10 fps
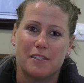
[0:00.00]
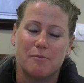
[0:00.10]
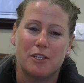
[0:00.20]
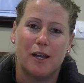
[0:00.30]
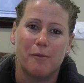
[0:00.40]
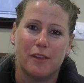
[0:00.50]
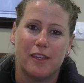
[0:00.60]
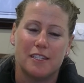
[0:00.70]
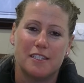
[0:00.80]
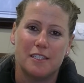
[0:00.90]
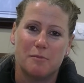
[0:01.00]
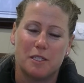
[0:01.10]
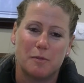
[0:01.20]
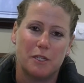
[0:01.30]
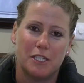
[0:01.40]
some time with an assessment
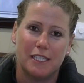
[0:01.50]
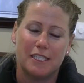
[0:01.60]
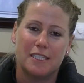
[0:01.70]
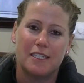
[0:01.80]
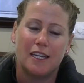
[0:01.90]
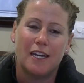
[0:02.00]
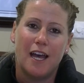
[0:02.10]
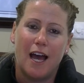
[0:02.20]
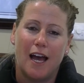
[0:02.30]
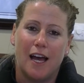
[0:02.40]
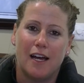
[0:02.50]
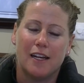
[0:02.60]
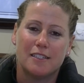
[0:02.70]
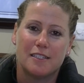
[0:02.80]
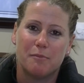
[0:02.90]
specialist,
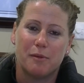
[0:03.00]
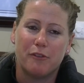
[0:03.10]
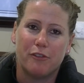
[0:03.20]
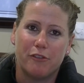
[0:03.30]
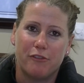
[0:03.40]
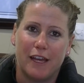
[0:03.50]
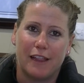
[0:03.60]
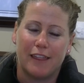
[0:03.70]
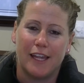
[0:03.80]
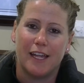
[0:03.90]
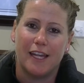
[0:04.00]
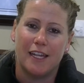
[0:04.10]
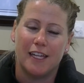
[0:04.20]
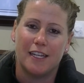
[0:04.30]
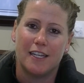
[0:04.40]
simply for the fact that
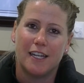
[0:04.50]
it